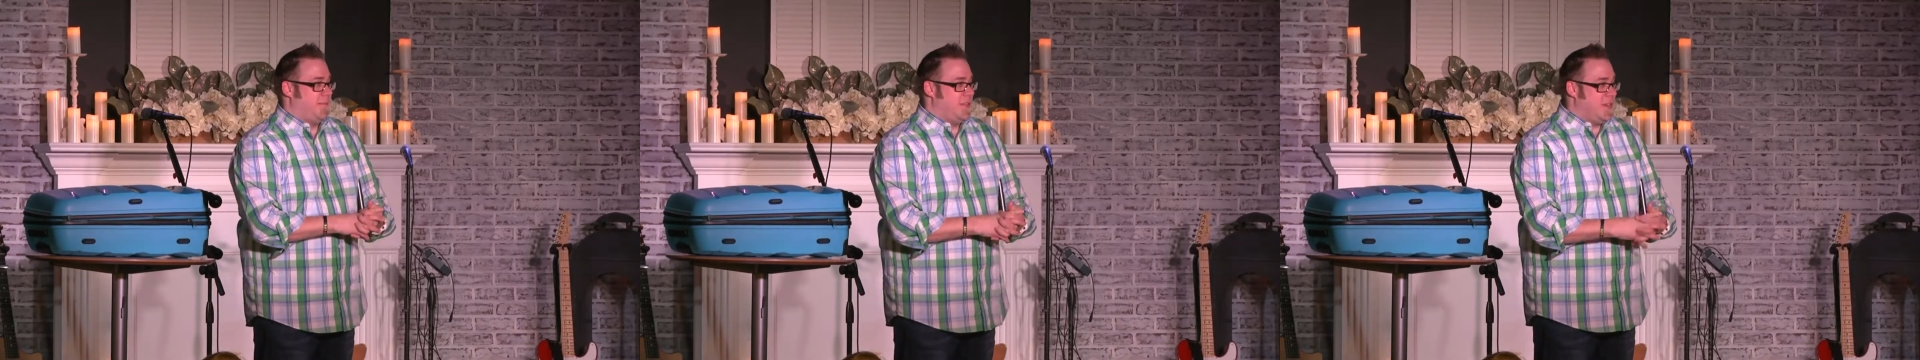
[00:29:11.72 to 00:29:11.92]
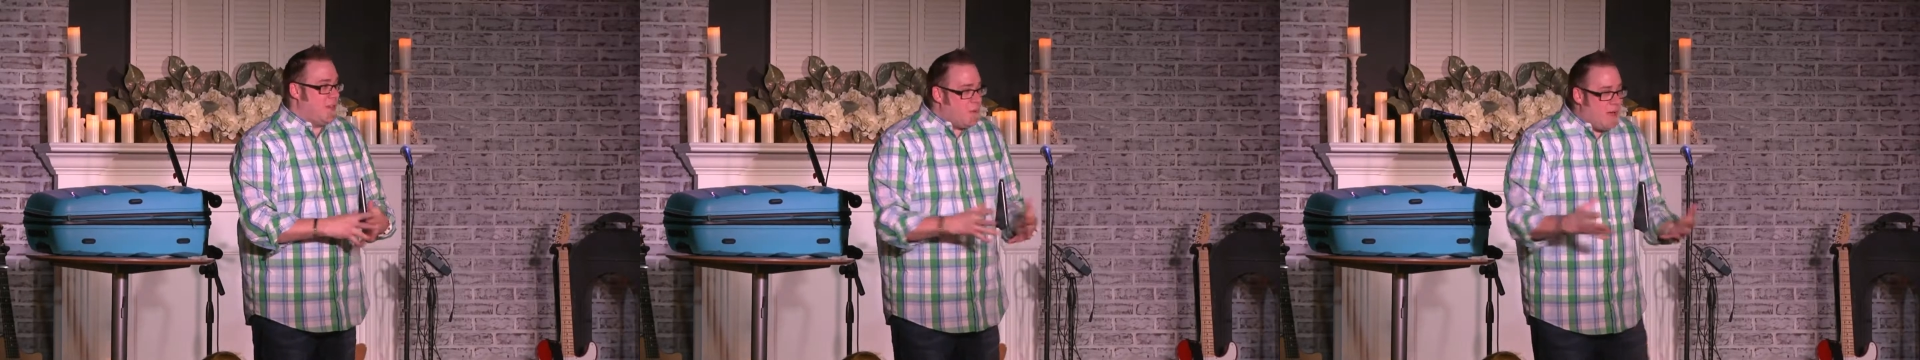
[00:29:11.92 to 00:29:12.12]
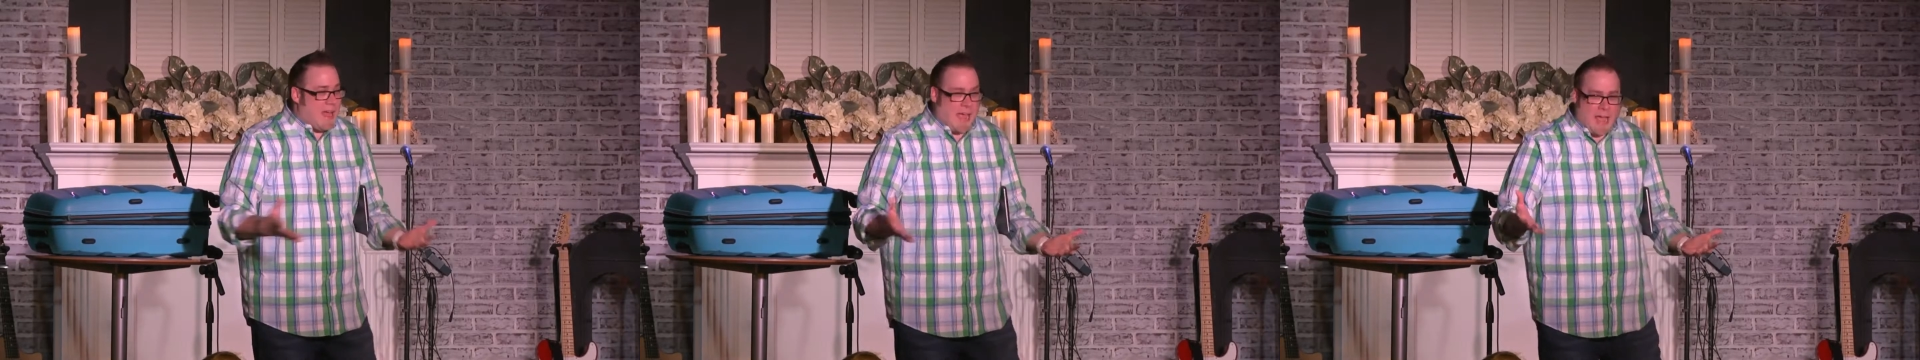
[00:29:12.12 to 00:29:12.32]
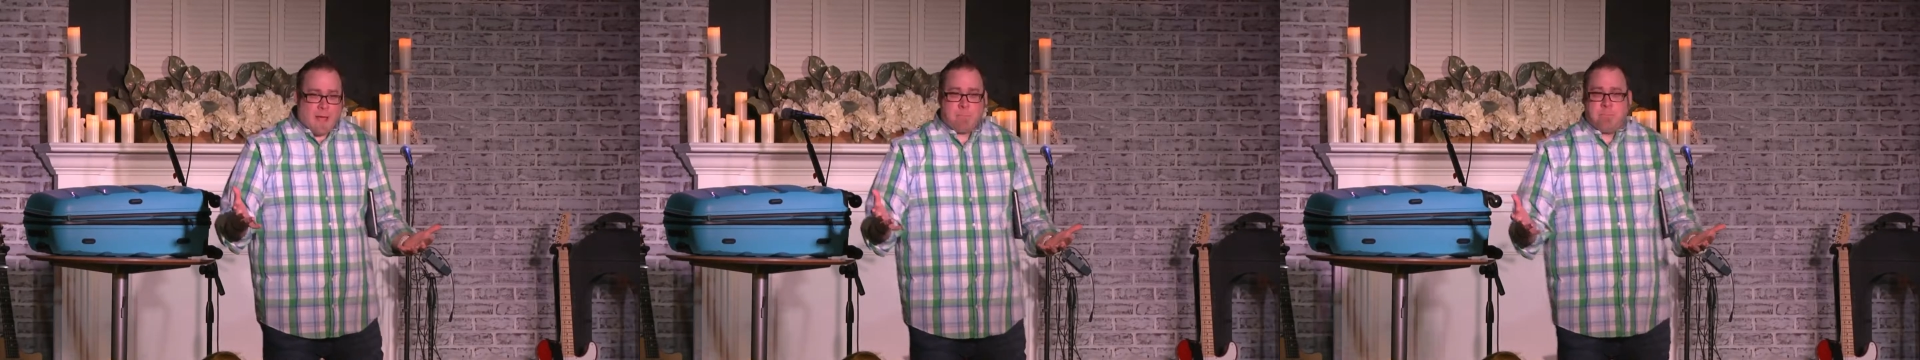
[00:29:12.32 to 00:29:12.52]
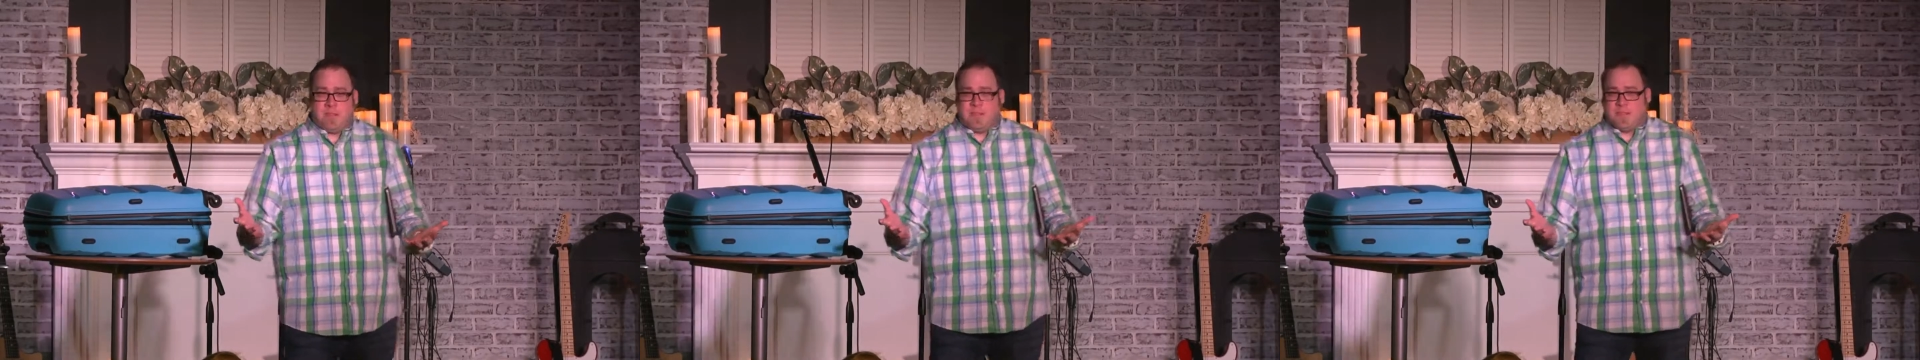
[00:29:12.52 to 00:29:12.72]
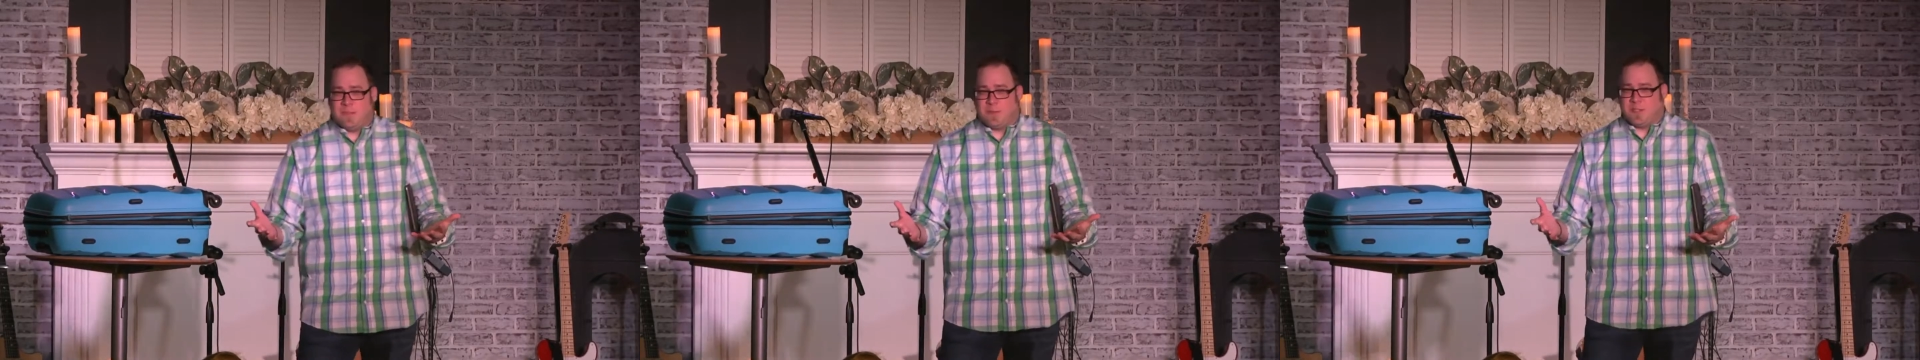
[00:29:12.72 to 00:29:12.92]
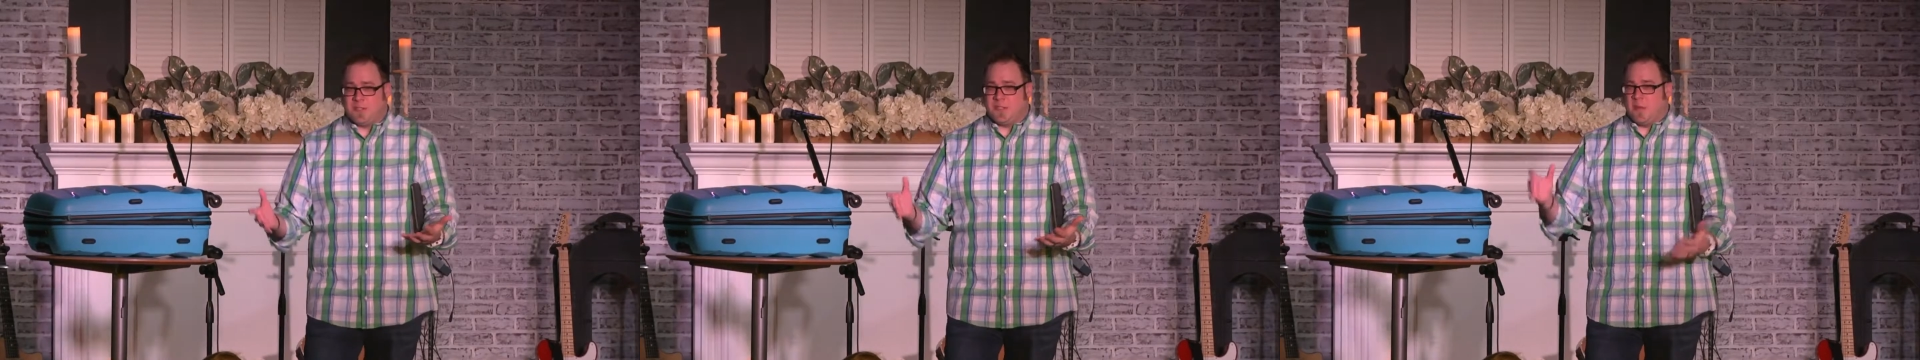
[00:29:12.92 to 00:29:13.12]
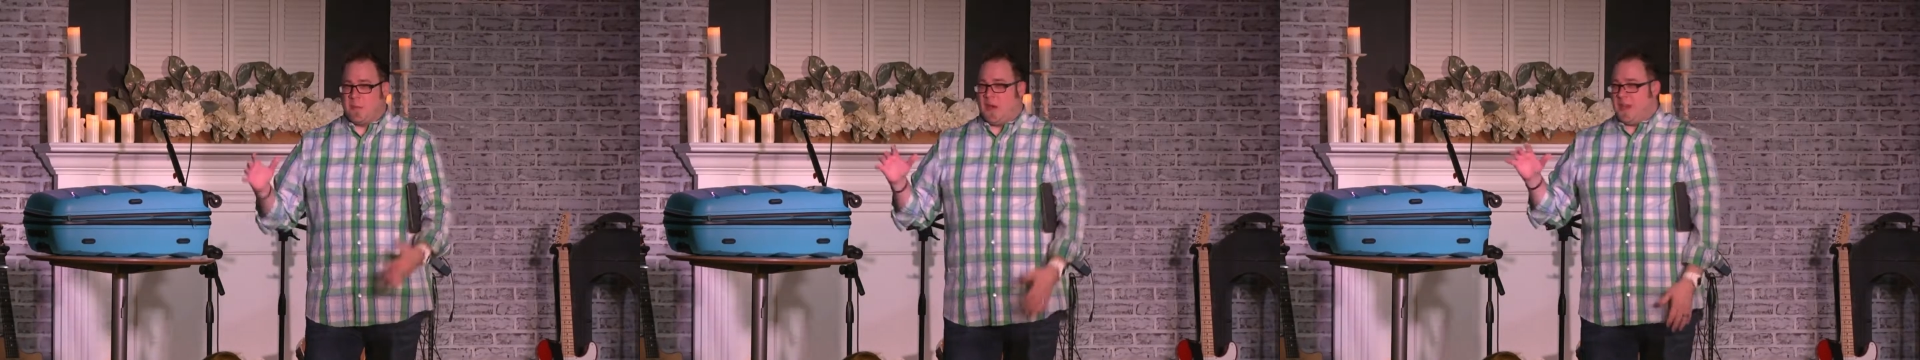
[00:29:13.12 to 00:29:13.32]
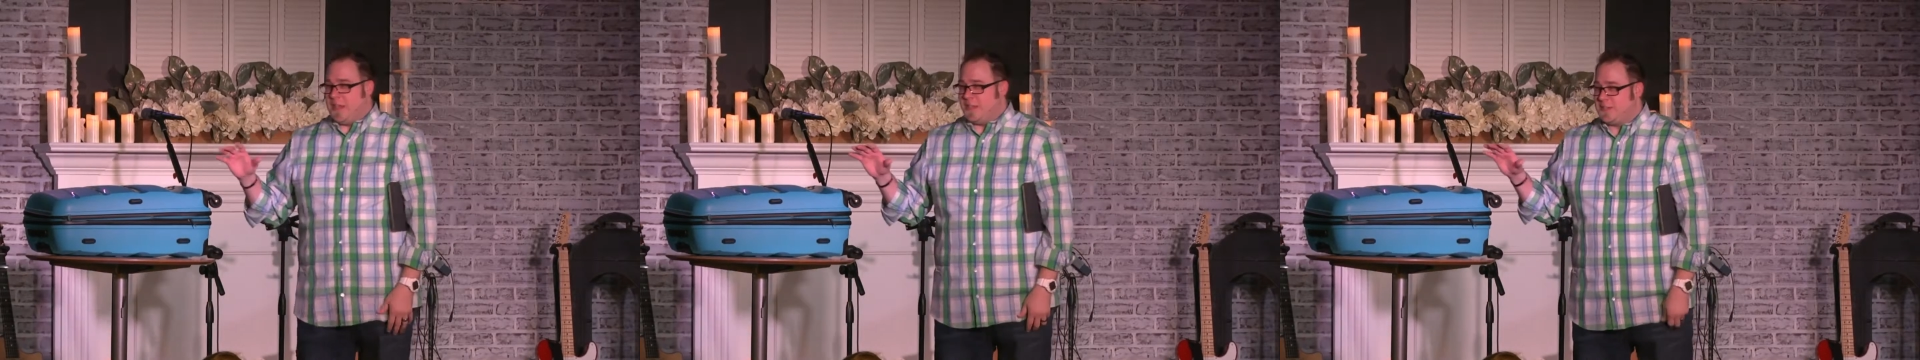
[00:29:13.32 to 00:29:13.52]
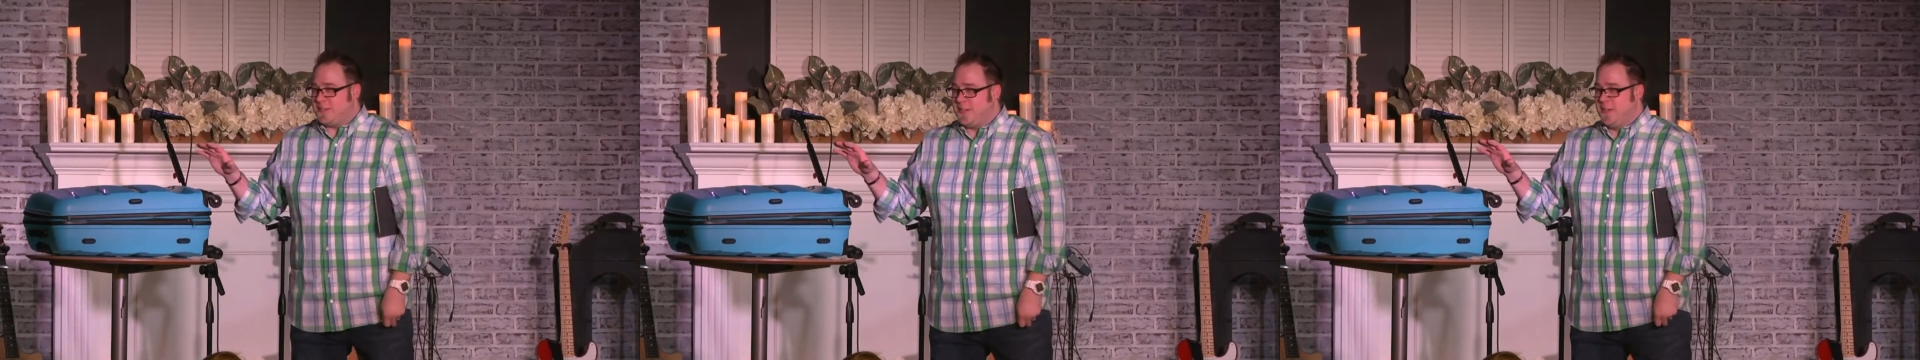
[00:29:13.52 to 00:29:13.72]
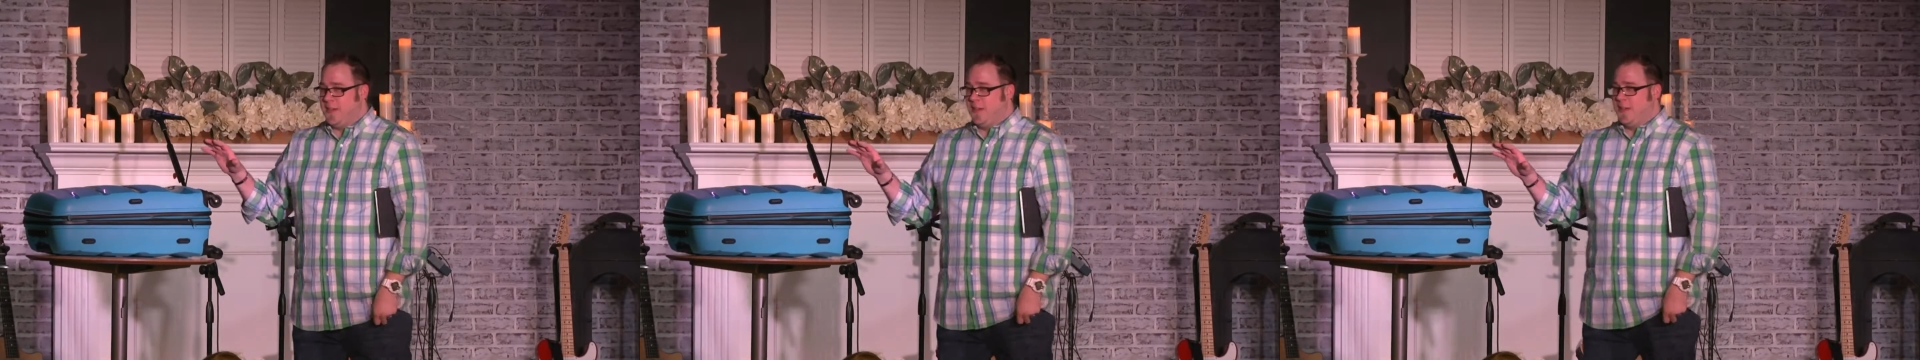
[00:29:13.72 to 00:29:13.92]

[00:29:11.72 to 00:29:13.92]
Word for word: Do you know what happens when somebody is